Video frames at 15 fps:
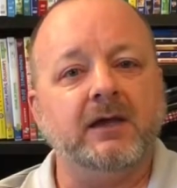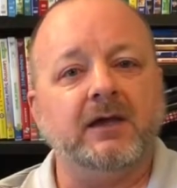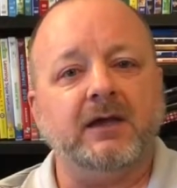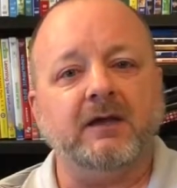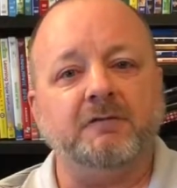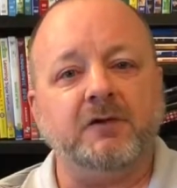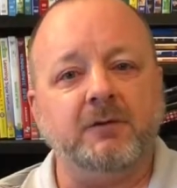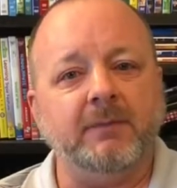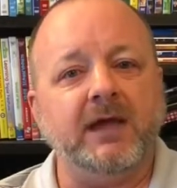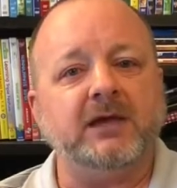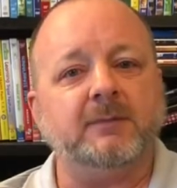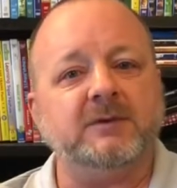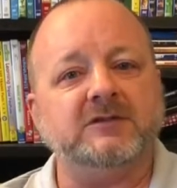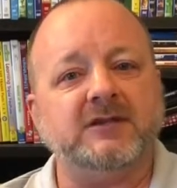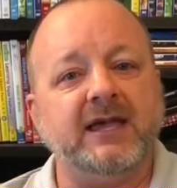if you make a
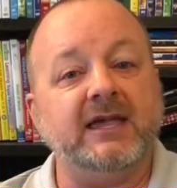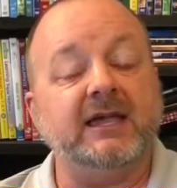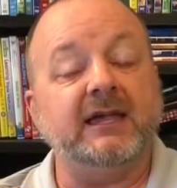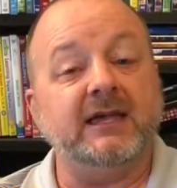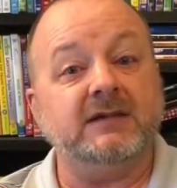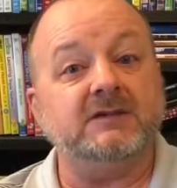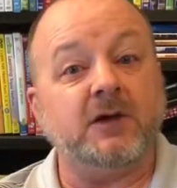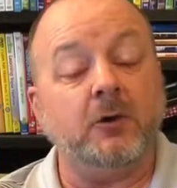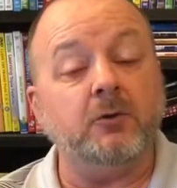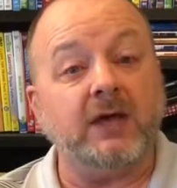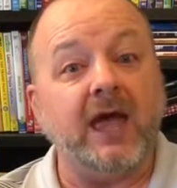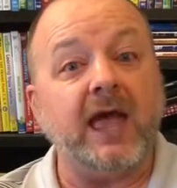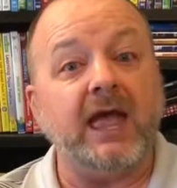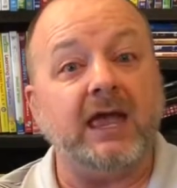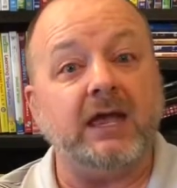mistake, it's
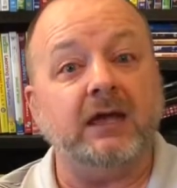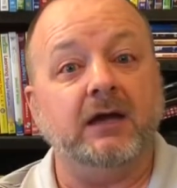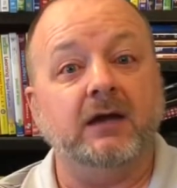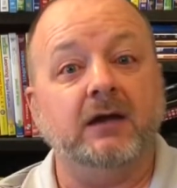okay.